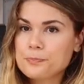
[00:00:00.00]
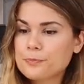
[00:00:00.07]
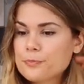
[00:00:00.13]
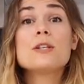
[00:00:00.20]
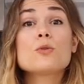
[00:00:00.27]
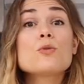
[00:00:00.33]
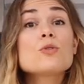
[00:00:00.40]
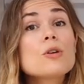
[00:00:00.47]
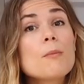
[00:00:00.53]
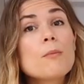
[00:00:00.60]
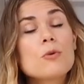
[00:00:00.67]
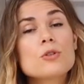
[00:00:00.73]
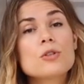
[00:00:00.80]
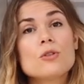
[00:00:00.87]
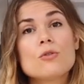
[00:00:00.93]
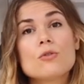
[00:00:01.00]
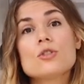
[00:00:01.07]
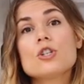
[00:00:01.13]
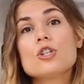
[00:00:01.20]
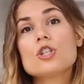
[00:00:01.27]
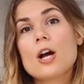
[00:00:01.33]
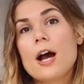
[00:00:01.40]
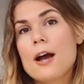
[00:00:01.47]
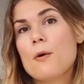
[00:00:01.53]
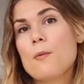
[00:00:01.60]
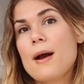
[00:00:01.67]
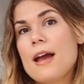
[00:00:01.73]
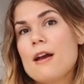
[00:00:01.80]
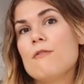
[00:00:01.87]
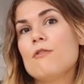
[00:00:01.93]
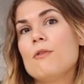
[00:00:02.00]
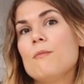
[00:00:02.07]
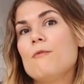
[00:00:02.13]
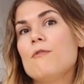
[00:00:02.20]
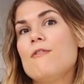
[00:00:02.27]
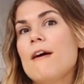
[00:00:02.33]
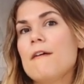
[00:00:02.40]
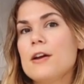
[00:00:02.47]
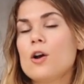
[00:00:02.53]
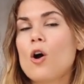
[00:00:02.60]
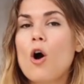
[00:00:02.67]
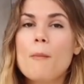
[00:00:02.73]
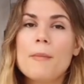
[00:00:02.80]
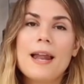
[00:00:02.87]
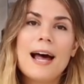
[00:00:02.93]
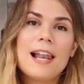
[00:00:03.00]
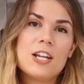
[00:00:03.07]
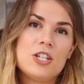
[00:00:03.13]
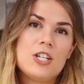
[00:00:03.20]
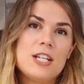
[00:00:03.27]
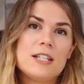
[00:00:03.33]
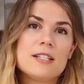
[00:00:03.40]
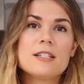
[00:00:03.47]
But it's also important not to shy away from very common allergies.